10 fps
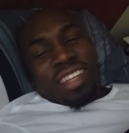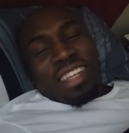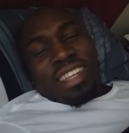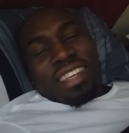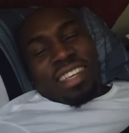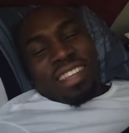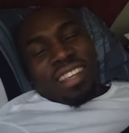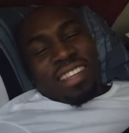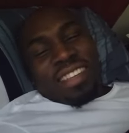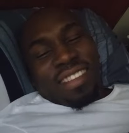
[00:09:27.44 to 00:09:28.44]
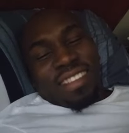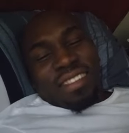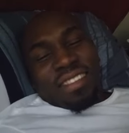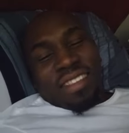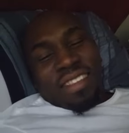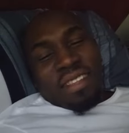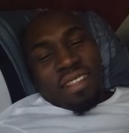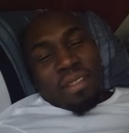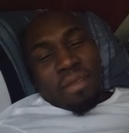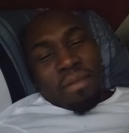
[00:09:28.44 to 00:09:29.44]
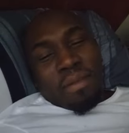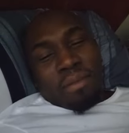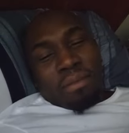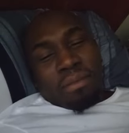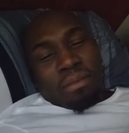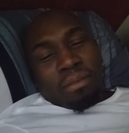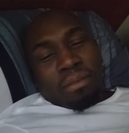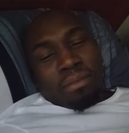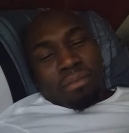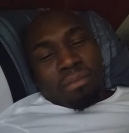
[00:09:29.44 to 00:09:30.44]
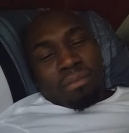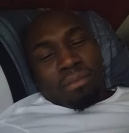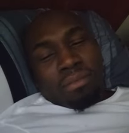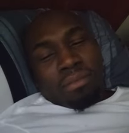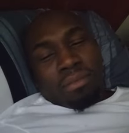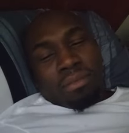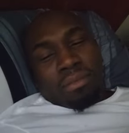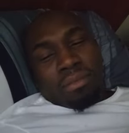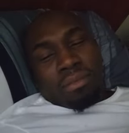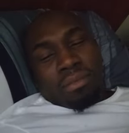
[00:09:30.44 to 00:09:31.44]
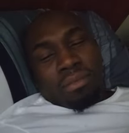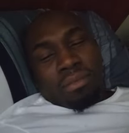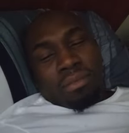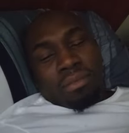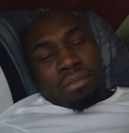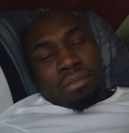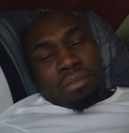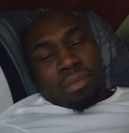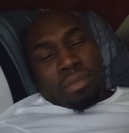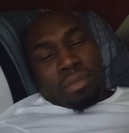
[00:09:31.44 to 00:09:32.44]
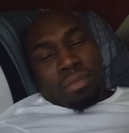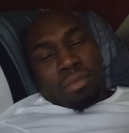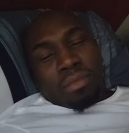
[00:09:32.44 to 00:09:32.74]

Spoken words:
(silence)